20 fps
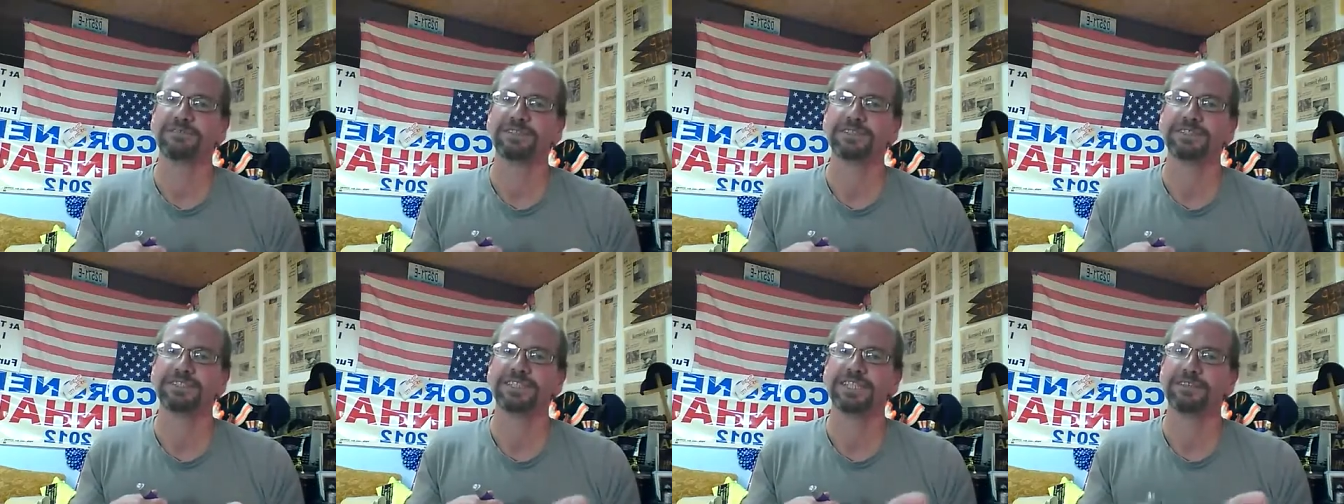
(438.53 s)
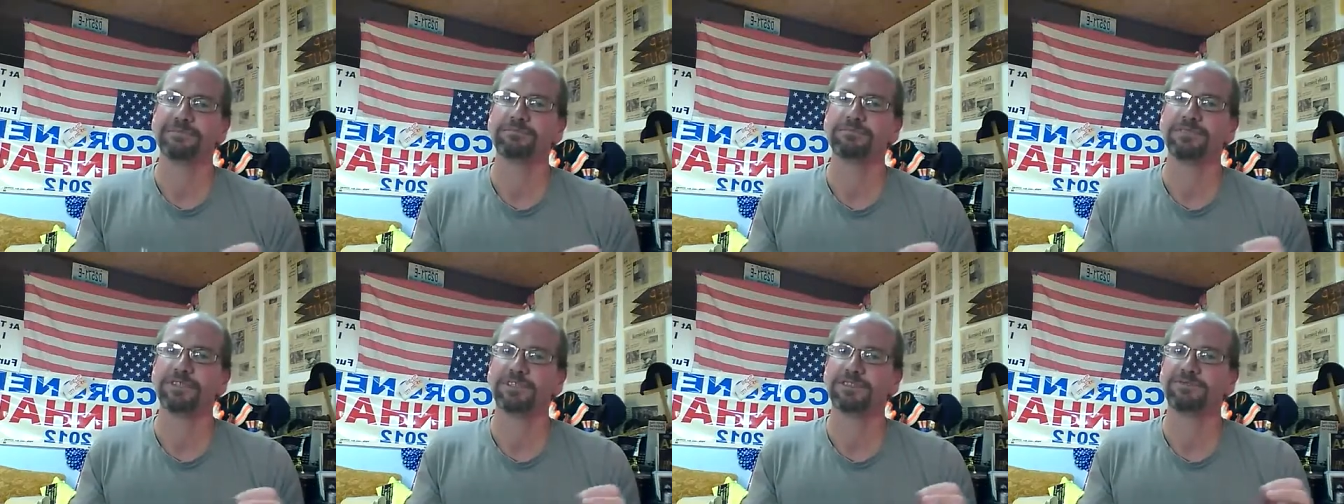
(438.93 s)
What's
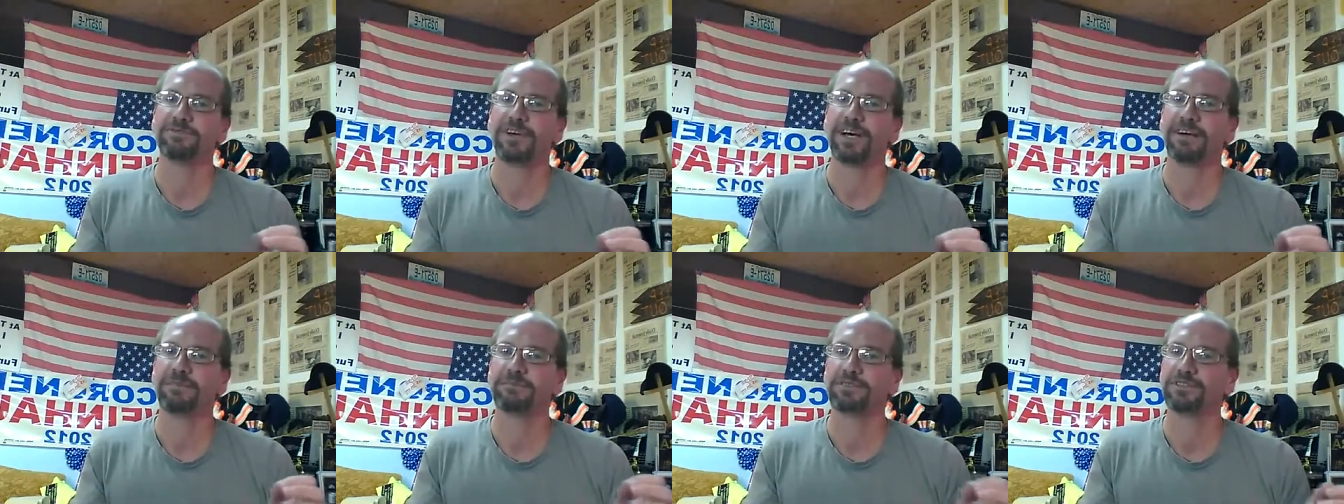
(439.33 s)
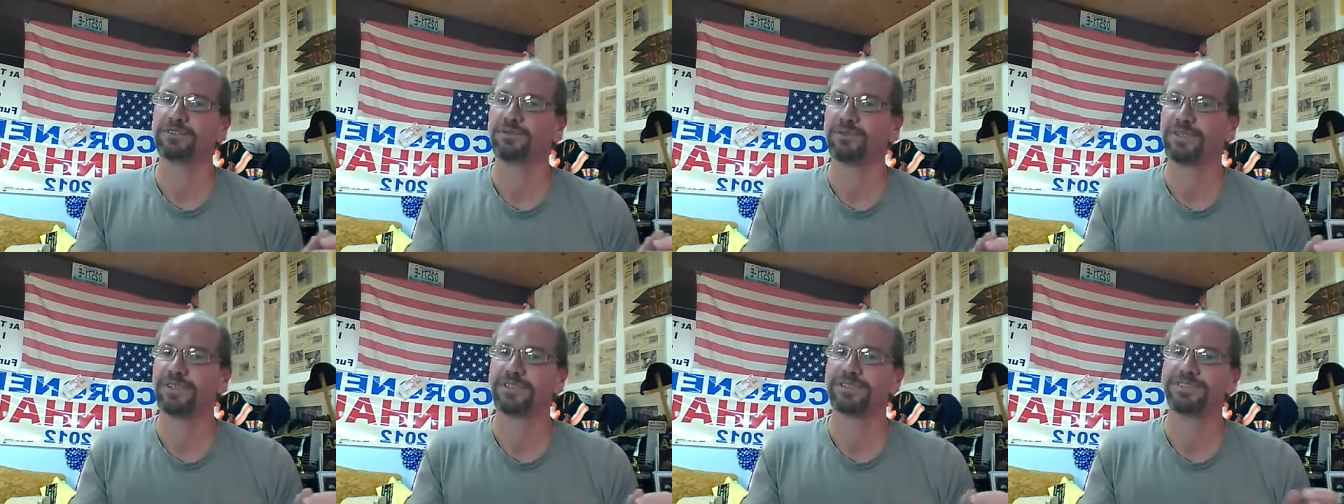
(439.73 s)
7 plus 5
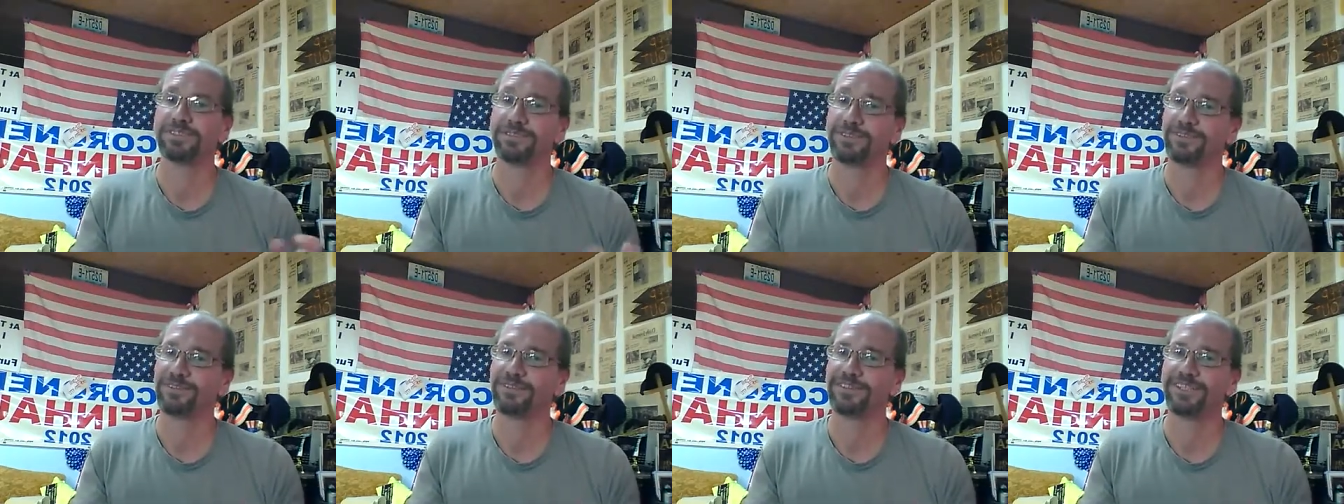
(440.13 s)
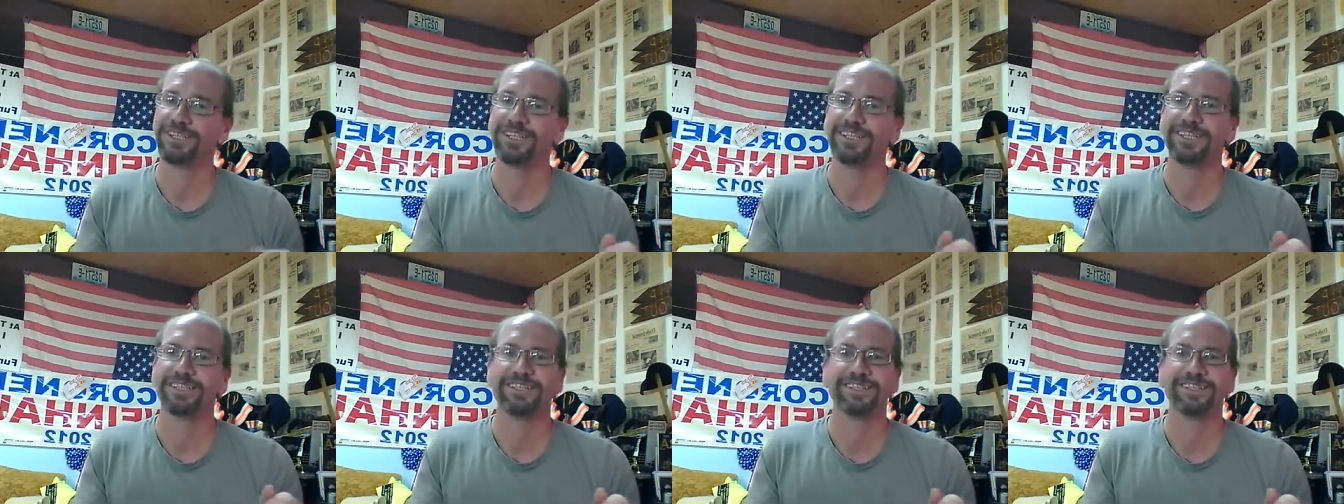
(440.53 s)
plus 1? It's 13.